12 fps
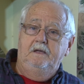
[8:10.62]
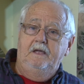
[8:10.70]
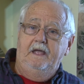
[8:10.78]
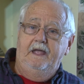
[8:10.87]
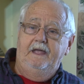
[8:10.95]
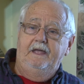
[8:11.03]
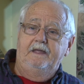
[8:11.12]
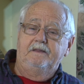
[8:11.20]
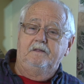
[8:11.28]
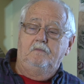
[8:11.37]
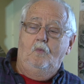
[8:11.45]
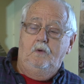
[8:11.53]

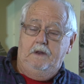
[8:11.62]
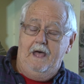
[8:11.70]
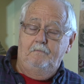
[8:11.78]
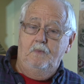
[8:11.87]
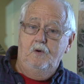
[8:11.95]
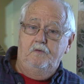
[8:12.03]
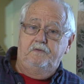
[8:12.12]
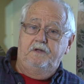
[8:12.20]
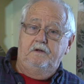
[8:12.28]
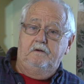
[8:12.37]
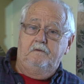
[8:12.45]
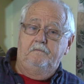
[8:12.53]
And when I moved
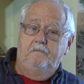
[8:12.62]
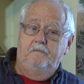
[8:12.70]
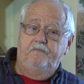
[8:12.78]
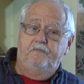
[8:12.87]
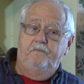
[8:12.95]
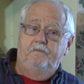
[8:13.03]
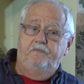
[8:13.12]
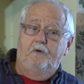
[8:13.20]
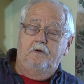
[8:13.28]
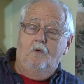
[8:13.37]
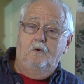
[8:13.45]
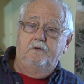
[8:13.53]
here
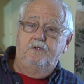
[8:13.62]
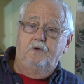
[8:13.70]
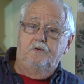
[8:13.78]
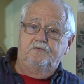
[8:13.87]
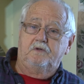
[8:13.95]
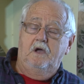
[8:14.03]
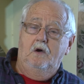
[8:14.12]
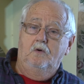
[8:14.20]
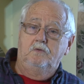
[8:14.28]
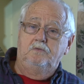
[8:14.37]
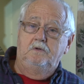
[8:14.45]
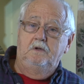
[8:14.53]
31 years
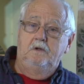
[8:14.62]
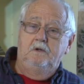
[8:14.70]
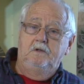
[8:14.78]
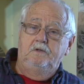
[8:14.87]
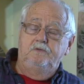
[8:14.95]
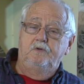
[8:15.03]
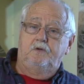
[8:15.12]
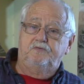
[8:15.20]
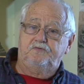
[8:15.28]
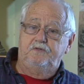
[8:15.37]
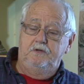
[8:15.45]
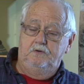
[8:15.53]
ago, you could
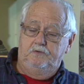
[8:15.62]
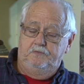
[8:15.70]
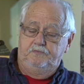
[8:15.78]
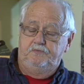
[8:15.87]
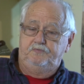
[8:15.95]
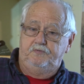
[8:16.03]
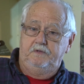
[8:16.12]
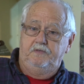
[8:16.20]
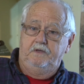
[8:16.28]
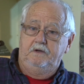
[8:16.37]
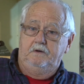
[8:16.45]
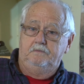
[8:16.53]
still see
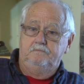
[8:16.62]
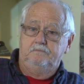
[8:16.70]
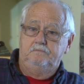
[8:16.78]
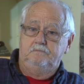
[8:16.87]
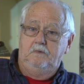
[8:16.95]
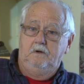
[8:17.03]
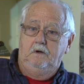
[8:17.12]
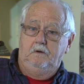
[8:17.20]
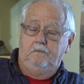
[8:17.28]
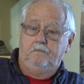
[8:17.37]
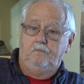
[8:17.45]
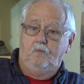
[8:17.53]
the uh, uh,
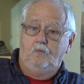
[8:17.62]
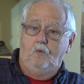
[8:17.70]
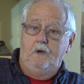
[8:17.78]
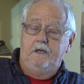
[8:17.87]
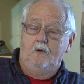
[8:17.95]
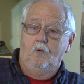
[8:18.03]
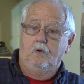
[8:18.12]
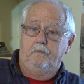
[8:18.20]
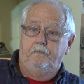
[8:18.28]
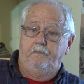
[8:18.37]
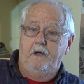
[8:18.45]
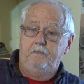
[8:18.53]
well where
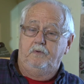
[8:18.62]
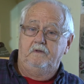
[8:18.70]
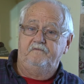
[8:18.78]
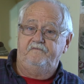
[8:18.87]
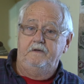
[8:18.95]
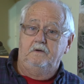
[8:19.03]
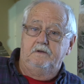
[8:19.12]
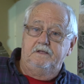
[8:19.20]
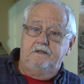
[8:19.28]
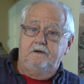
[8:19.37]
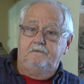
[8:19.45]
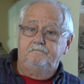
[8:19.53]
people had filled it
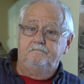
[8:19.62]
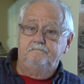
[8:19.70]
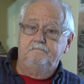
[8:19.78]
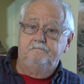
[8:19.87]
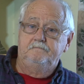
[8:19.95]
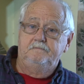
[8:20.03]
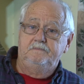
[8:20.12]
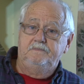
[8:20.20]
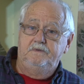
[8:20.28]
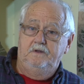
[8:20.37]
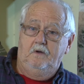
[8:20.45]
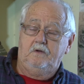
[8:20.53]
up,
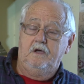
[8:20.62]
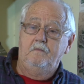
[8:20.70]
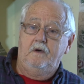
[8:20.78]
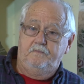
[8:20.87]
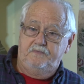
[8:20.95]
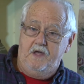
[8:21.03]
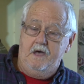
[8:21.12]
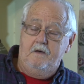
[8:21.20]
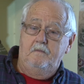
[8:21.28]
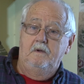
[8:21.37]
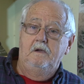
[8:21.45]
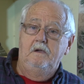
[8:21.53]
you know, come up
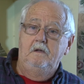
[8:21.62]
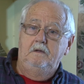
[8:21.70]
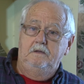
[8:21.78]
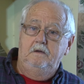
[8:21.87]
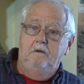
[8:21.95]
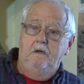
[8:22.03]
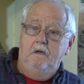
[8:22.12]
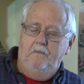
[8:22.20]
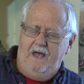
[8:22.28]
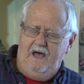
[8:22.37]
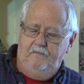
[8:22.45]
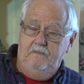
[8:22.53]
top.
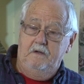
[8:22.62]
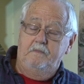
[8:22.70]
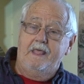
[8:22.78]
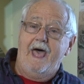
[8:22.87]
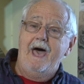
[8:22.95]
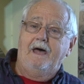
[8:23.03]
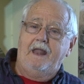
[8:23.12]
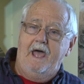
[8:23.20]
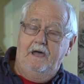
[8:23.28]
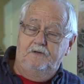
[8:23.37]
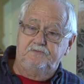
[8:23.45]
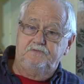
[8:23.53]
I remember the
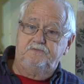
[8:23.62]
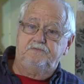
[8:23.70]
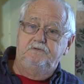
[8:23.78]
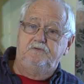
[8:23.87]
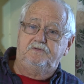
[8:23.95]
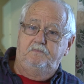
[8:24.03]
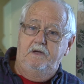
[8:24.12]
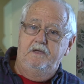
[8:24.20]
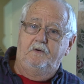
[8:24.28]
outhouses used to be